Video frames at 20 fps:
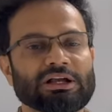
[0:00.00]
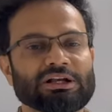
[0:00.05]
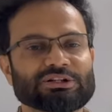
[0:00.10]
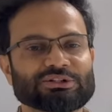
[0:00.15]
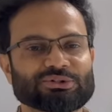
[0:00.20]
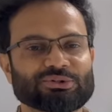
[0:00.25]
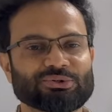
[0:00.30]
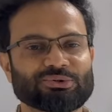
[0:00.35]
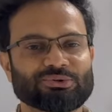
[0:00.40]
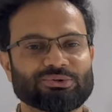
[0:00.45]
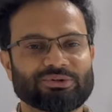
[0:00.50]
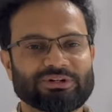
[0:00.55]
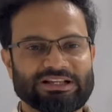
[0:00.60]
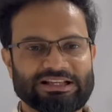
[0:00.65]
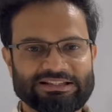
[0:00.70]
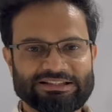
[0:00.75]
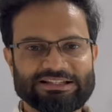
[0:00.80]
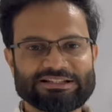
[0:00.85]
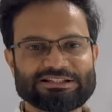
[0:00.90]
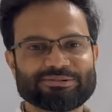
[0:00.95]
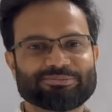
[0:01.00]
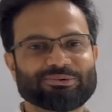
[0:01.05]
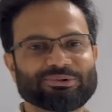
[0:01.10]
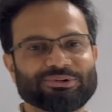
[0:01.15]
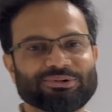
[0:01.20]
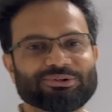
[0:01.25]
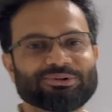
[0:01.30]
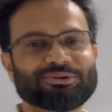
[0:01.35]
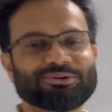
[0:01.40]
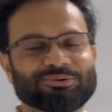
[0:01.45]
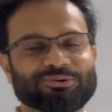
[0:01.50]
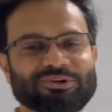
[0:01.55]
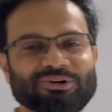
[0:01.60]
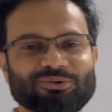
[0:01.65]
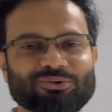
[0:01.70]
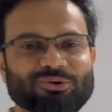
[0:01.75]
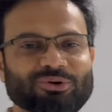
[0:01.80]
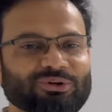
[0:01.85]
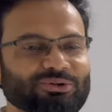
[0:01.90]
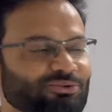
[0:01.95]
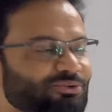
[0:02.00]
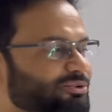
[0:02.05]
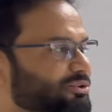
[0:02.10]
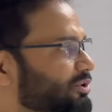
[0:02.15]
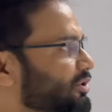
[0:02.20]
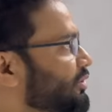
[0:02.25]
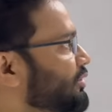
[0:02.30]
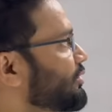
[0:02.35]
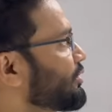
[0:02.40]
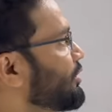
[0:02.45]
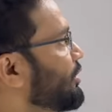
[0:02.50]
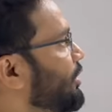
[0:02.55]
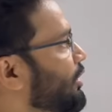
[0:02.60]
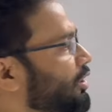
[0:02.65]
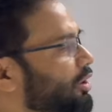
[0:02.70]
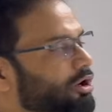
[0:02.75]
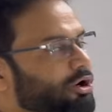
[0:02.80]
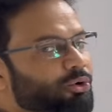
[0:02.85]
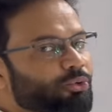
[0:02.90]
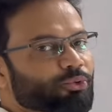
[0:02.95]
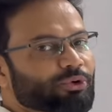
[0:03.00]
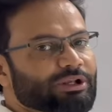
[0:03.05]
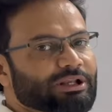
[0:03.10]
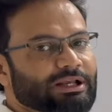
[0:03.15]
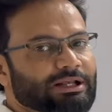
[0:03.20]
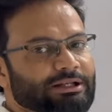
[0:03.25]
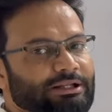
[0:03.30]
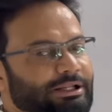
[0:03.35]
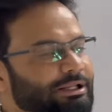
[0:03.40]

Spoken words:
So in this video, we are going to talk how we can